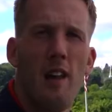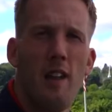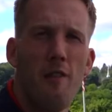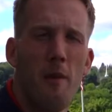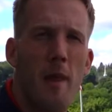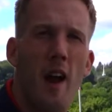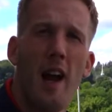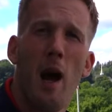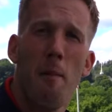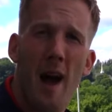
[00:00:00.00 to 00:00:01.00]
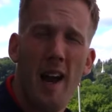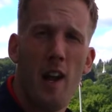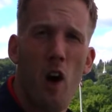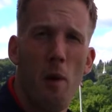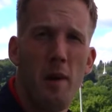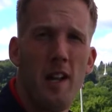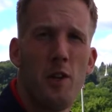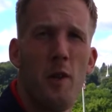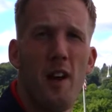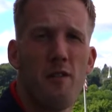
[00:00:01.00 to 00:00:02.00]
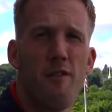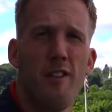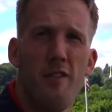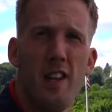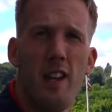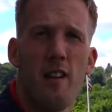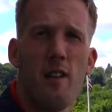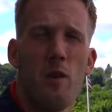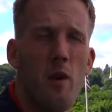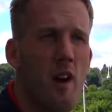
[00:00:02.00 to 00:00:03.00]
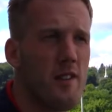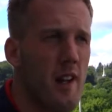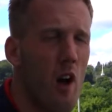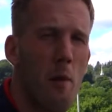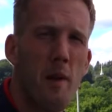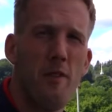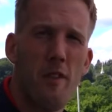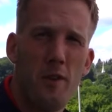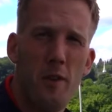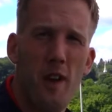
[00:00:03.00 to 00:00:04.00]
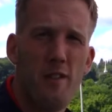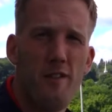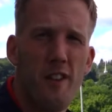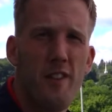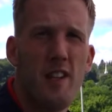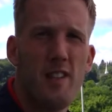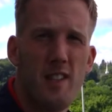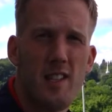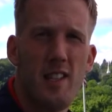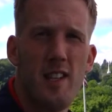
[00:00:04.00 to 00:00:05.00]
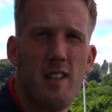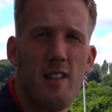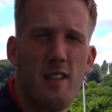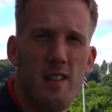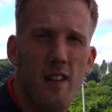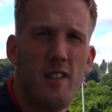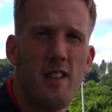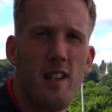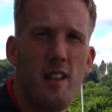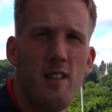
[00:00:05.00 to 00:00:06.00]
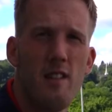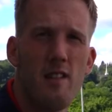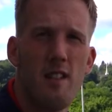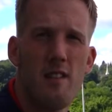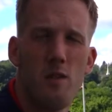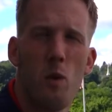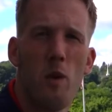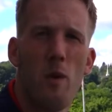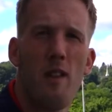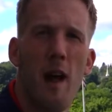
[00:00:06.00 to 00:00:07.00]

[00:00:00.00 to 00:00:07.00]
And then from there, I got back at Albany in 2015, where I was at Albany for the 2015, 16, and 17 seasons working with